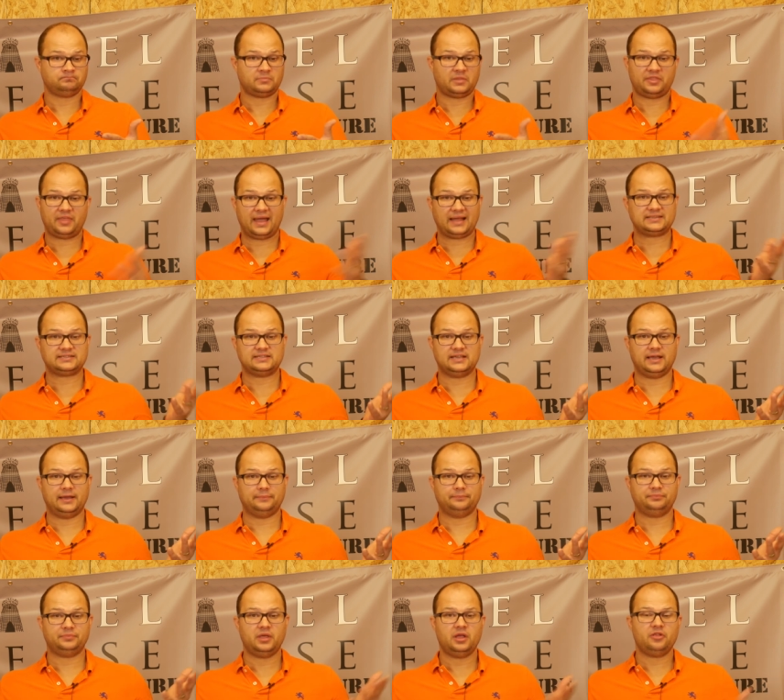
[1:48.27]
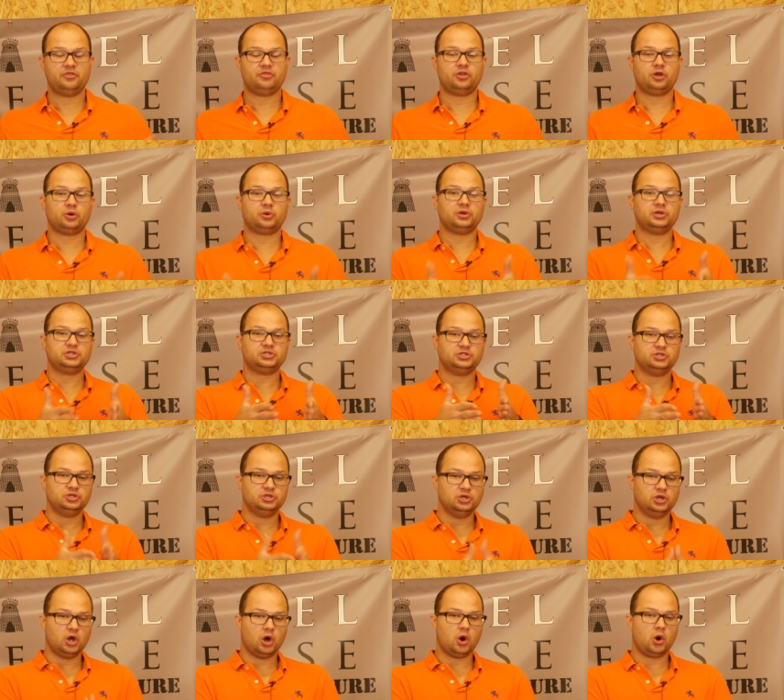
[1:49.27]
That's it. There is
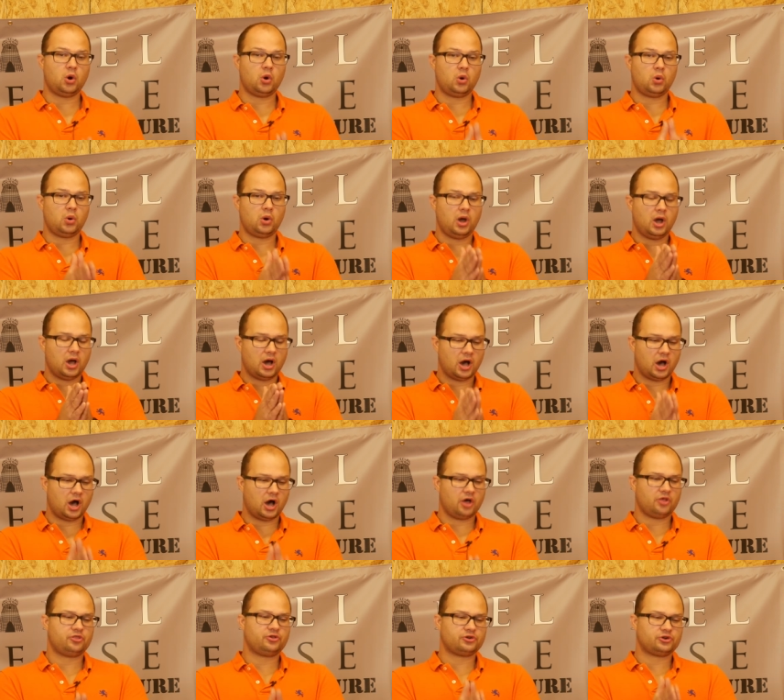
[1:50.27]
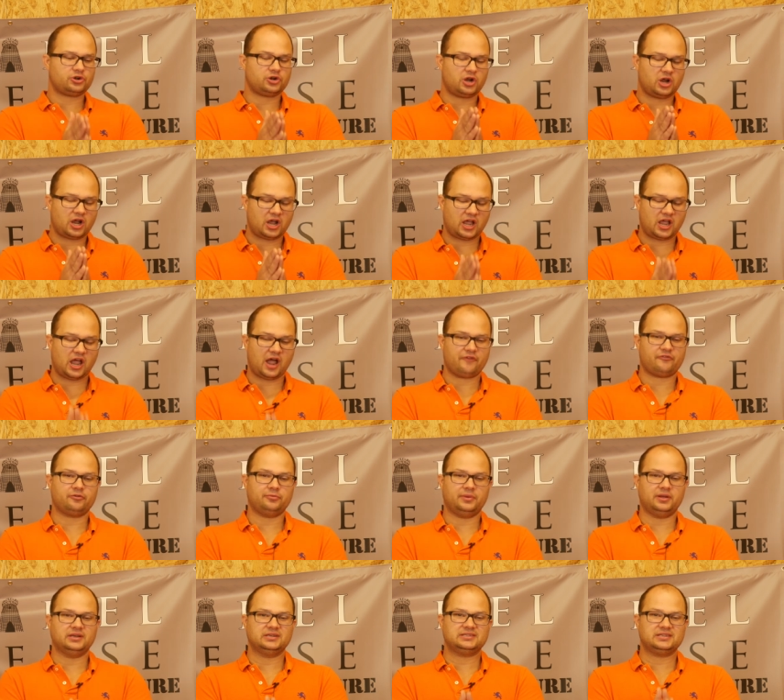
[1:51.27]
no other
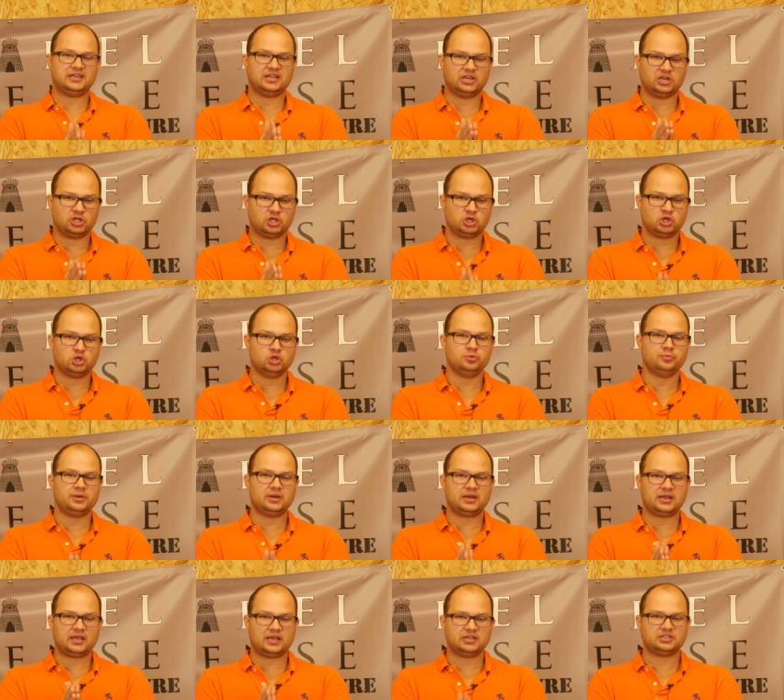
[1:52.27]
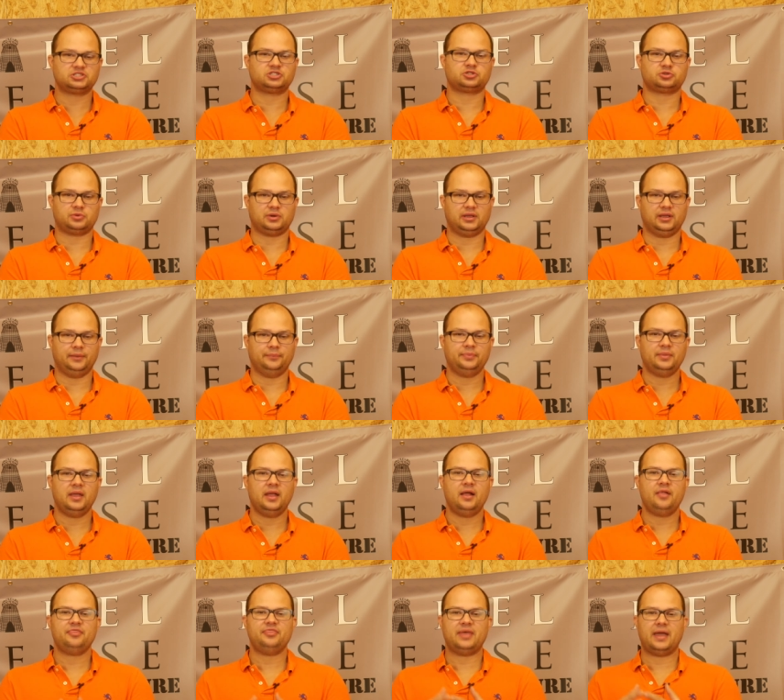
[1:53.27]
government in human history
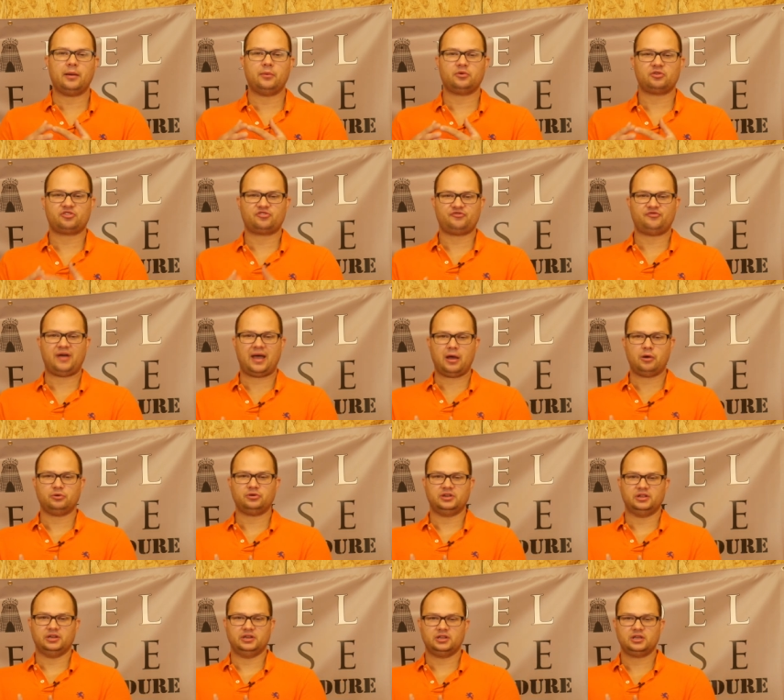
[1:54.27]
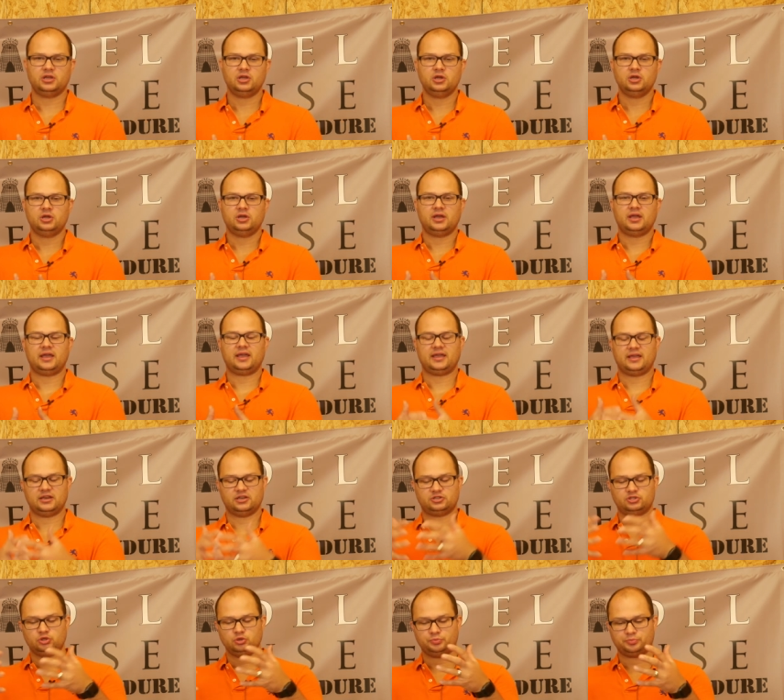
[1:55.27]
that was founded
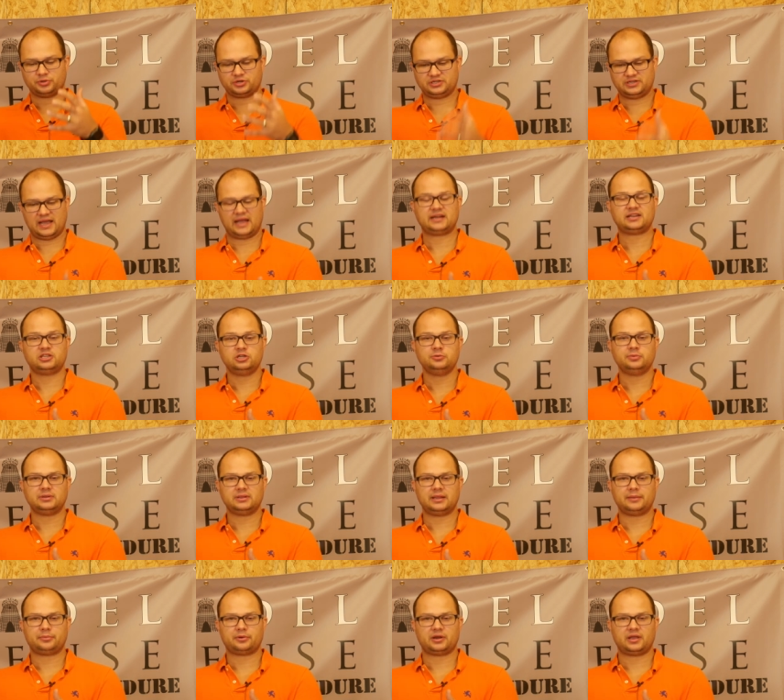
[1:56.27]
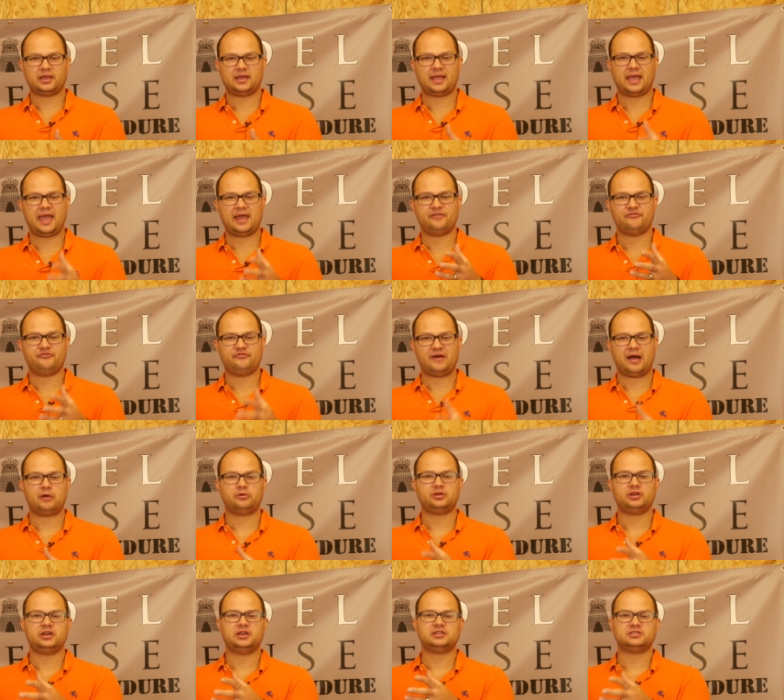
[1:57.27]
eh, to protect human liberty and
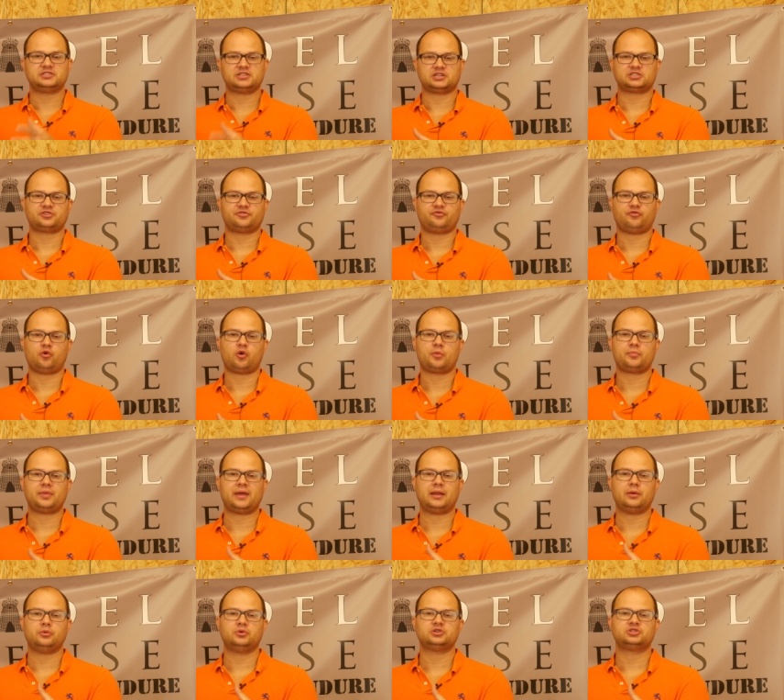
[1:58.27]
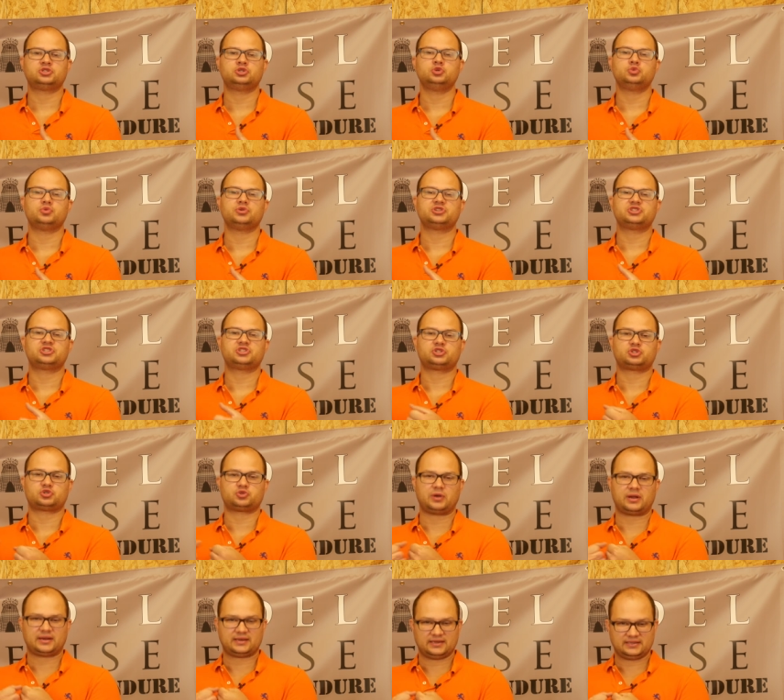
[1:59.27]
founded in such a form that it was to
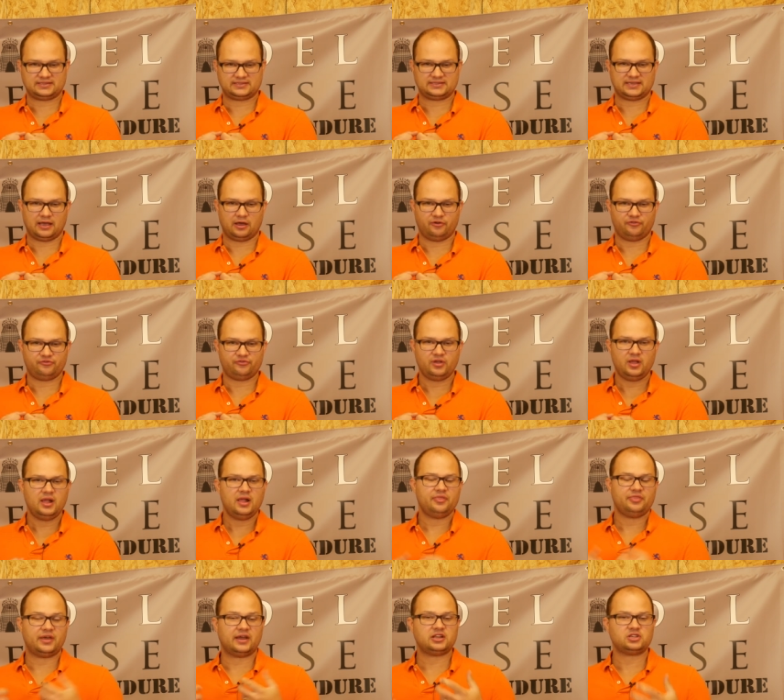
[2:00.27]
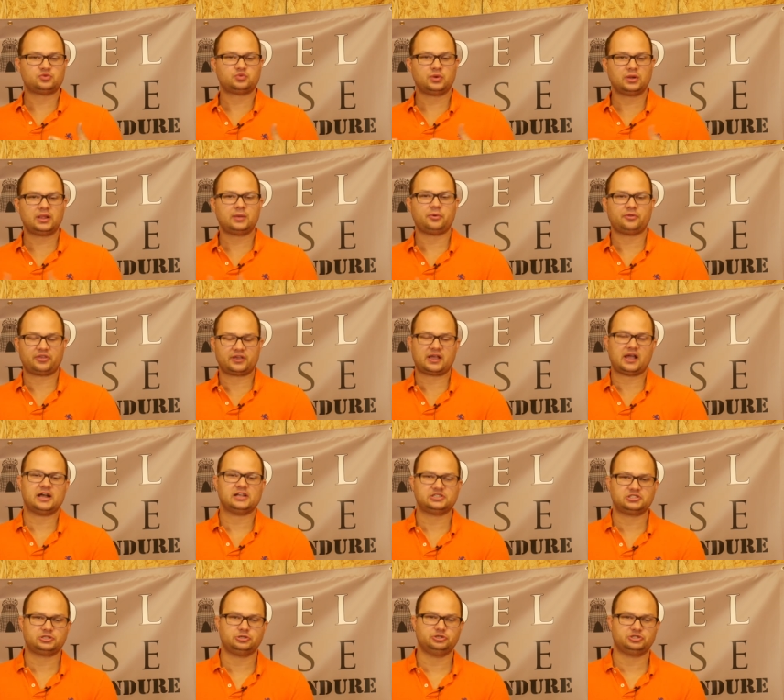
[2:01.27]
restrict itself. That is really what the
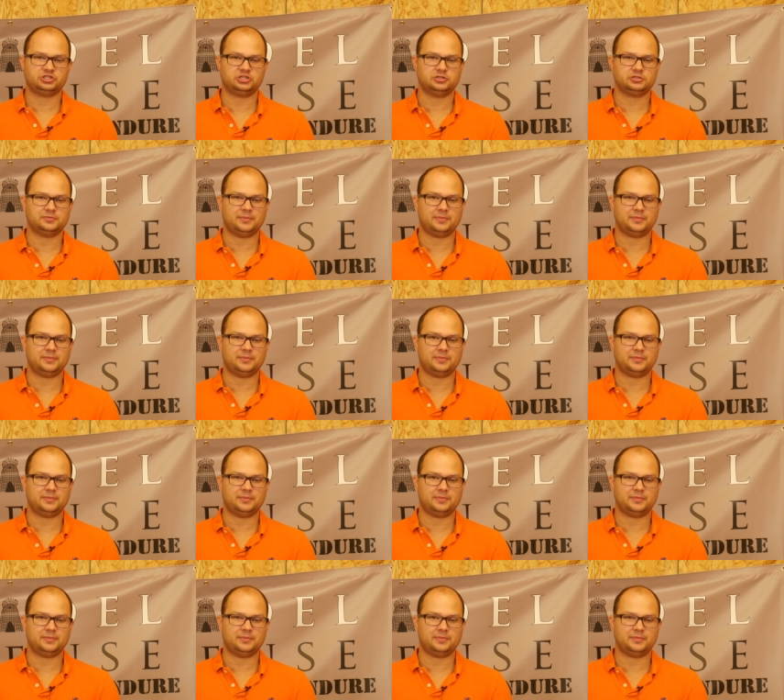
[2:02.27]
Constitution is